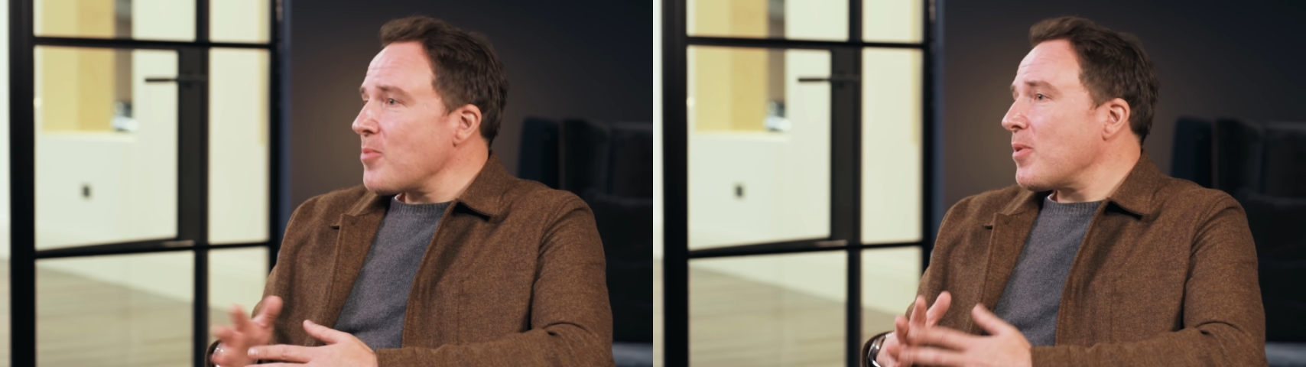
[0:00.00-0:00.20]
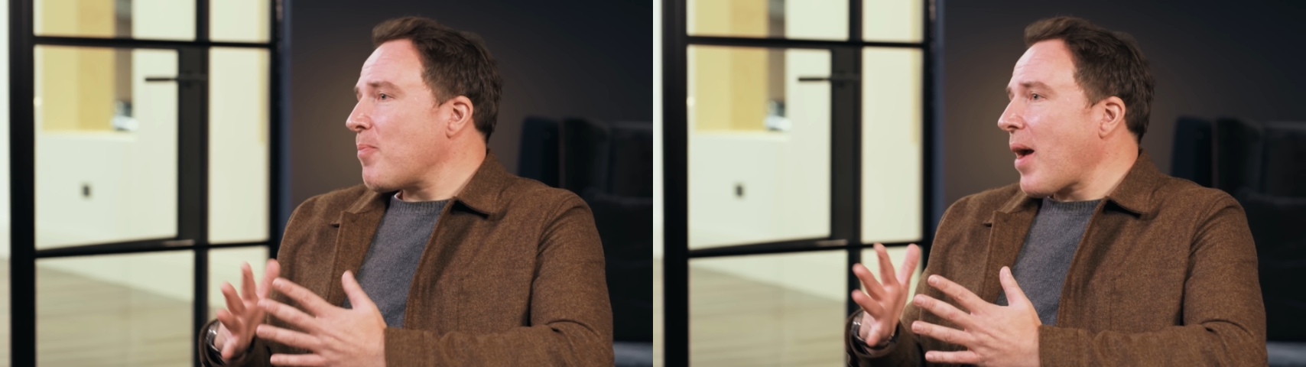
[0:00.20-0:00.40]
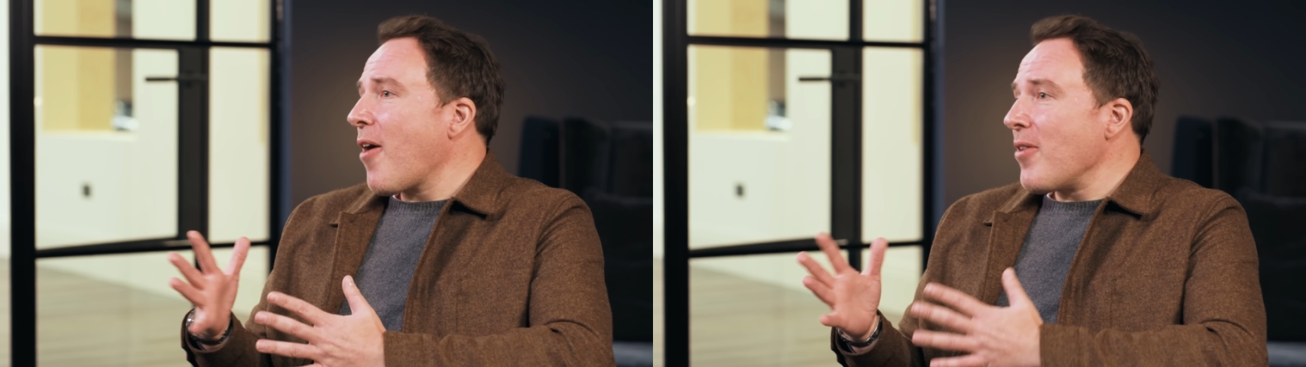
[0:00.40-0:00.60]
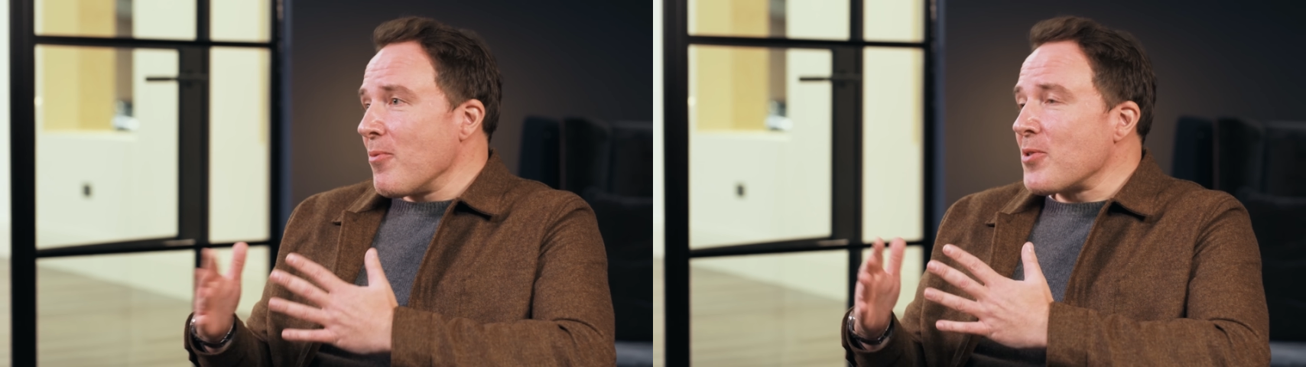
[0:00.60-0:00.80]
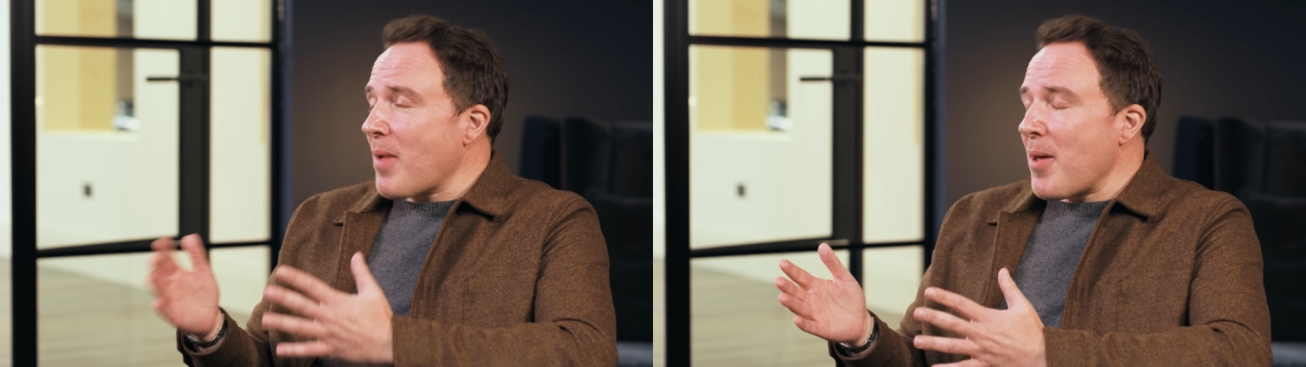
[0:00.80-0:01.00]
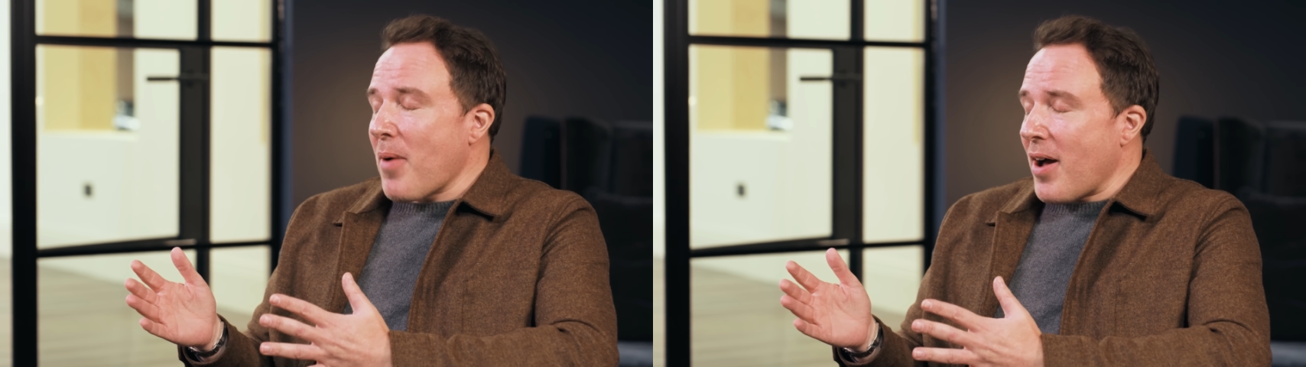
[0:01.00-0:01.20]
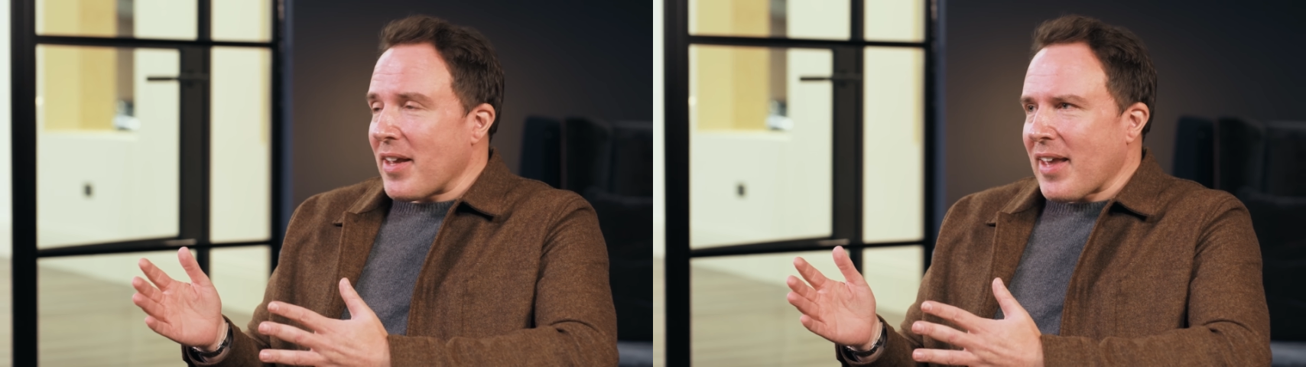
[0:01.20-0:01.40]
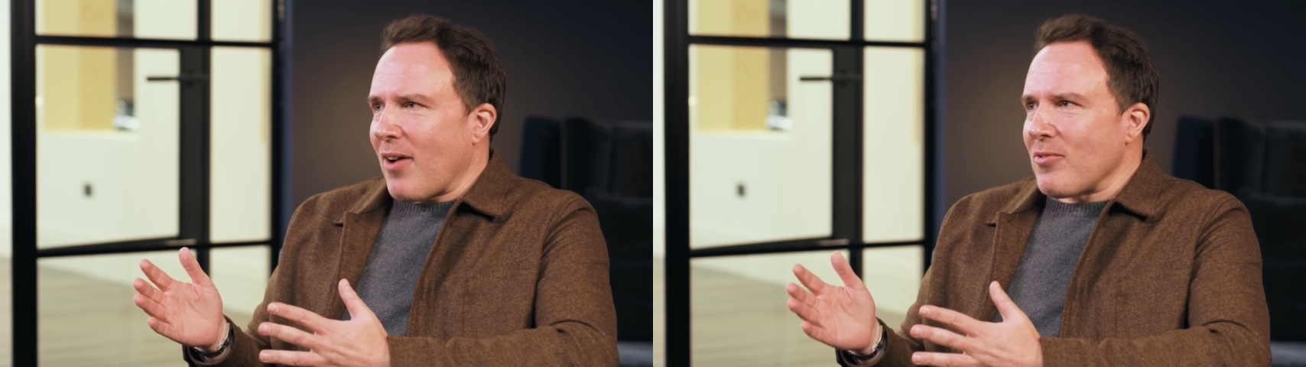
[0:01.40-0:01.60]
but apparently it was made by an
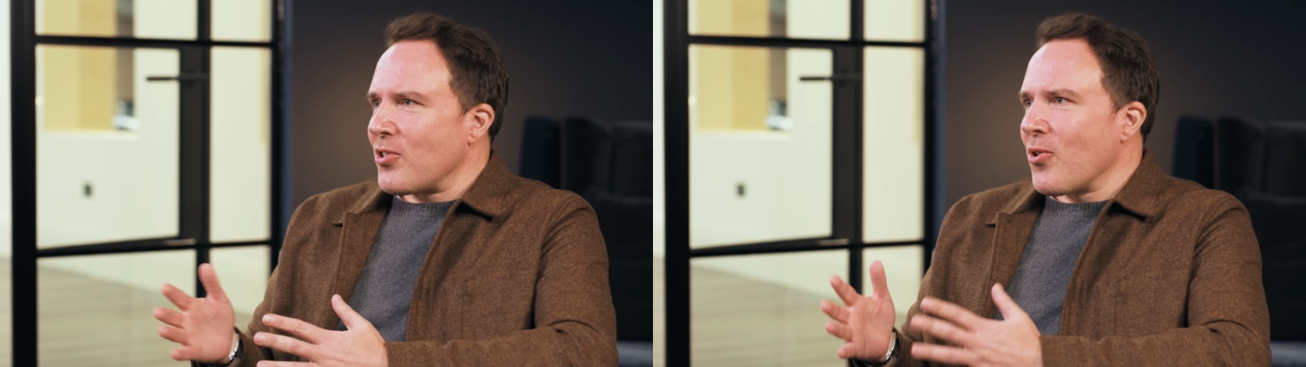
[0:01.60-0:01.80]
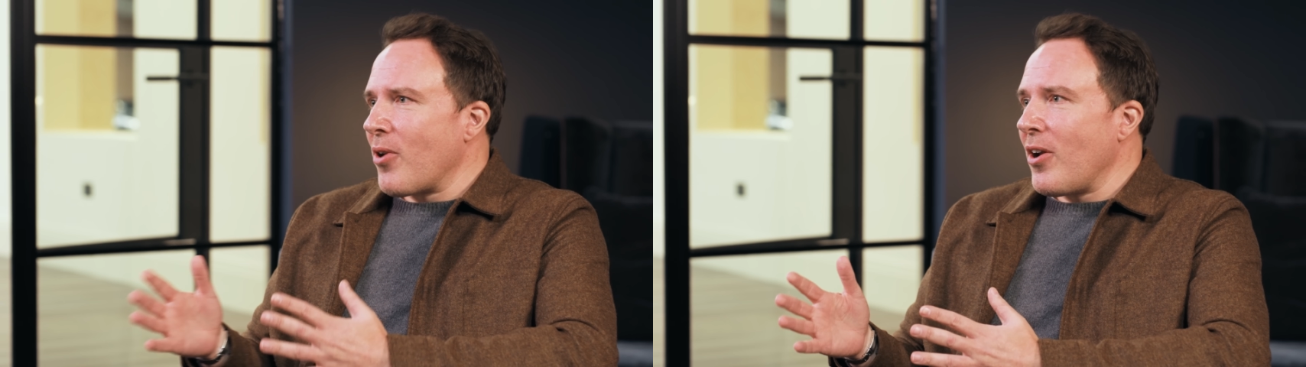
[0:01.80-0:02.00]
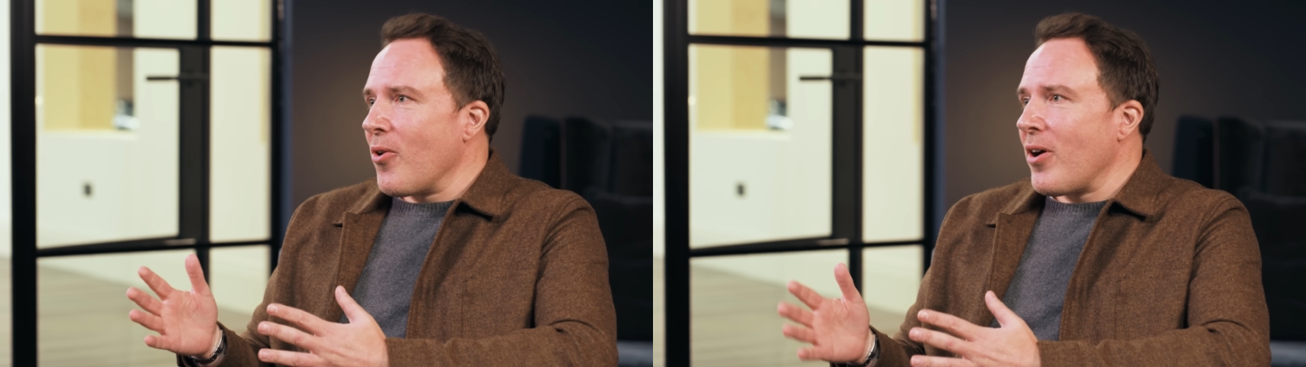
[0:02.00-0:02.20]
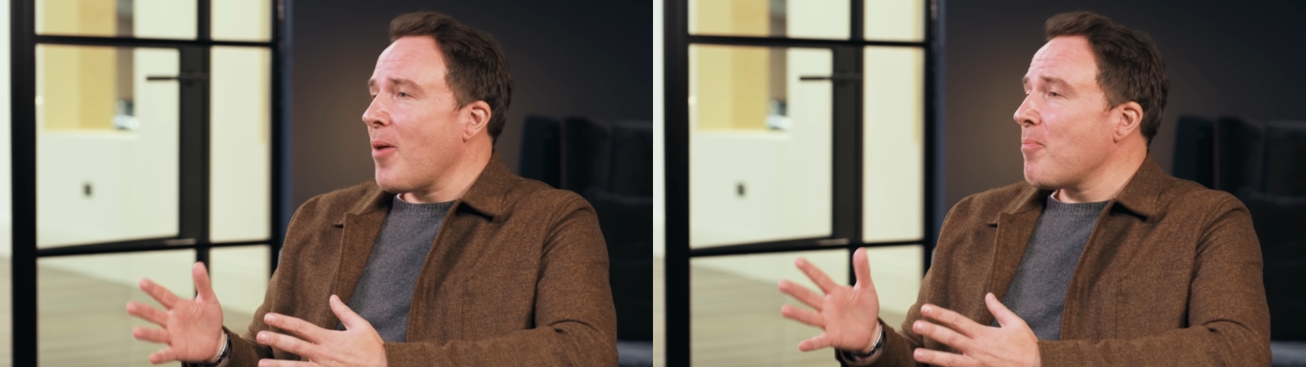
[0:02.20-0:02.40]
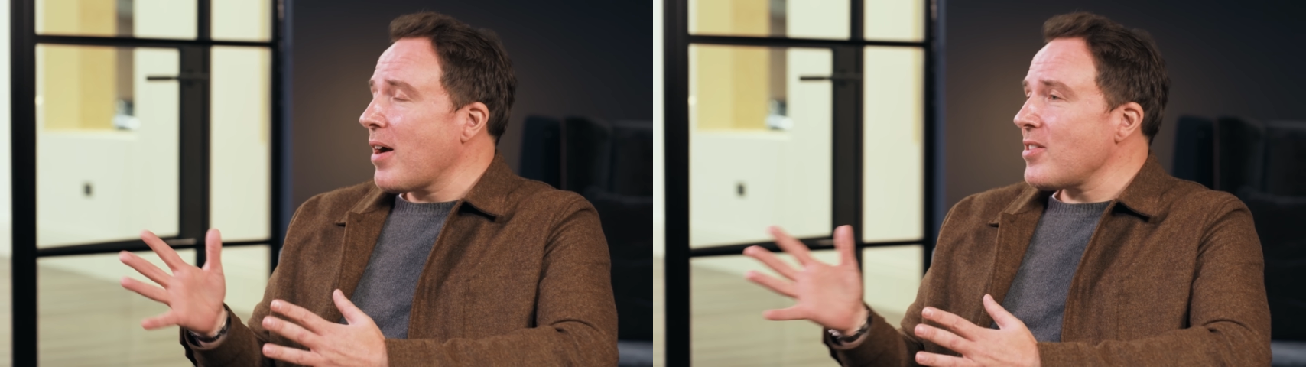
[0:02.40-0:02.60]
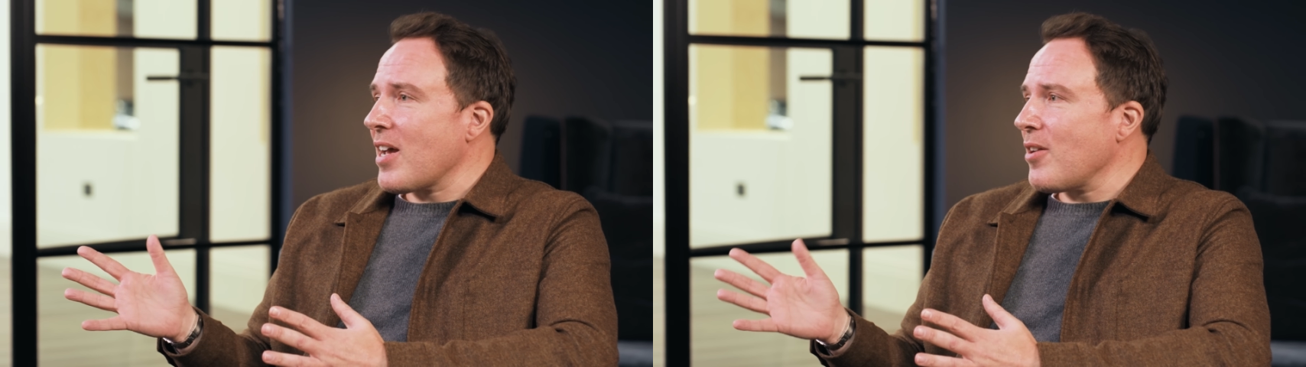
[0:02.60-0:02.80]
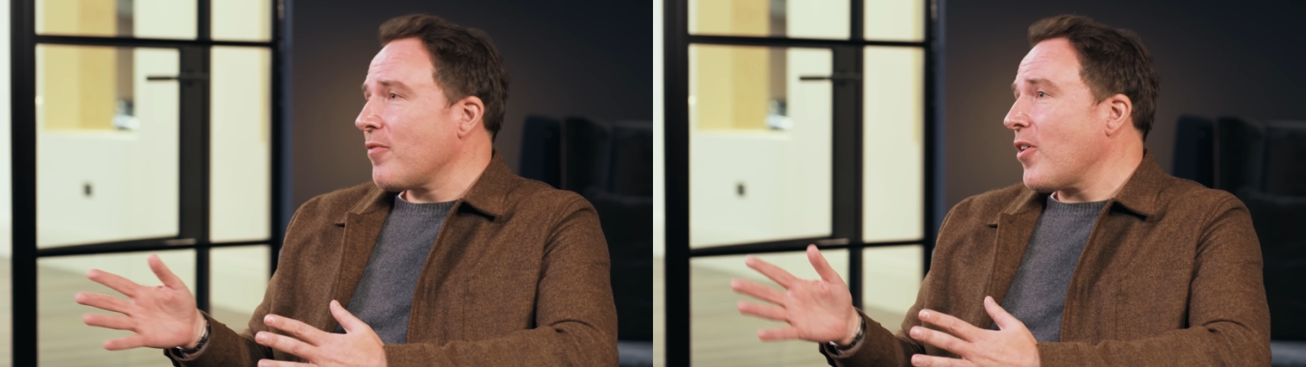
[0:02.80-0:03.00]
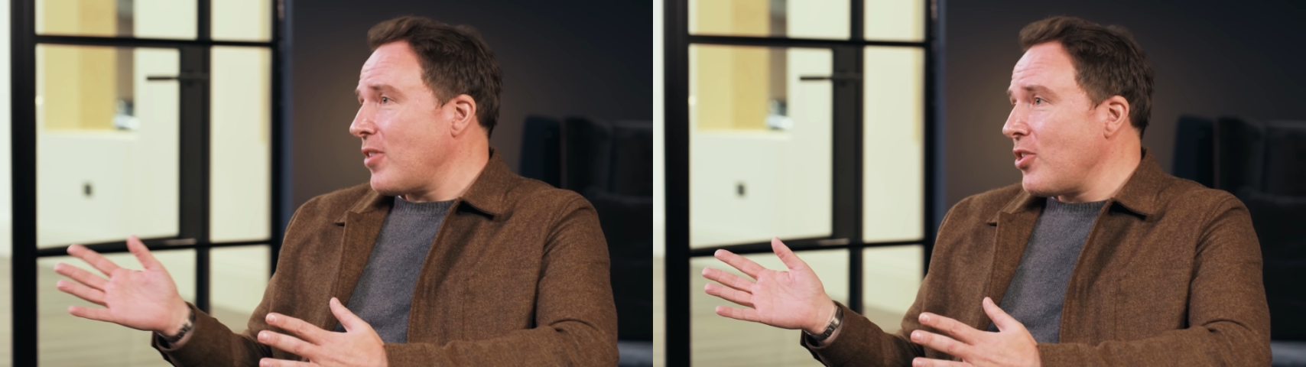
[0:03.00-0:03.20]
accountant or a lawyer by
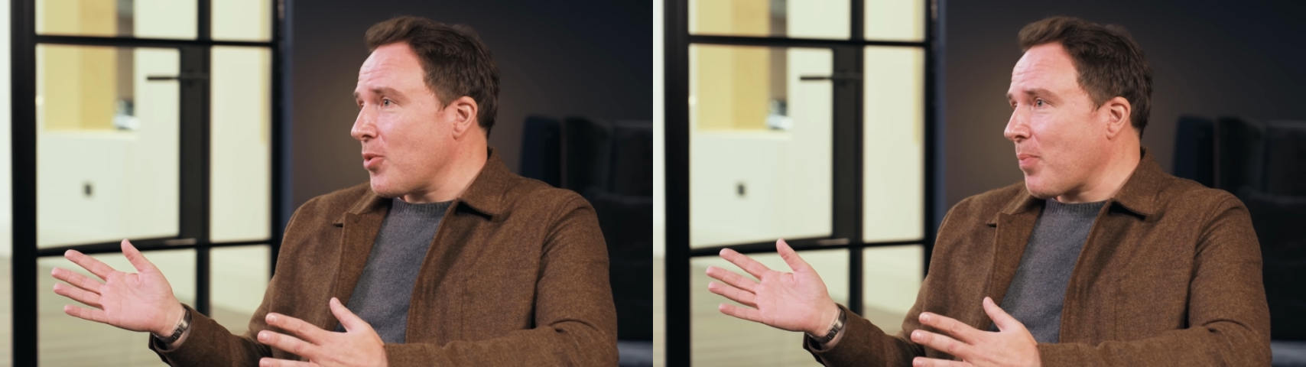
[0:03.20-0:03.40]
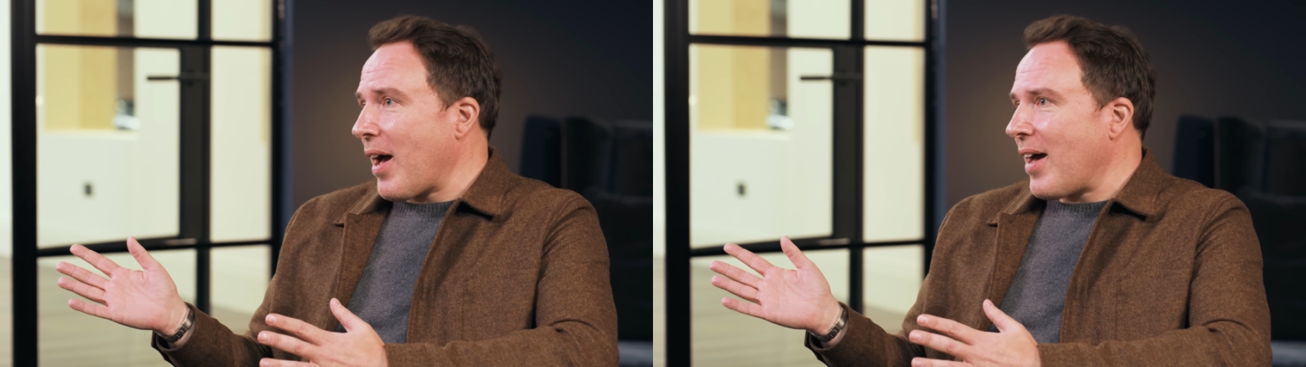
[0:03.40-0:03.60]
telephone in Japan.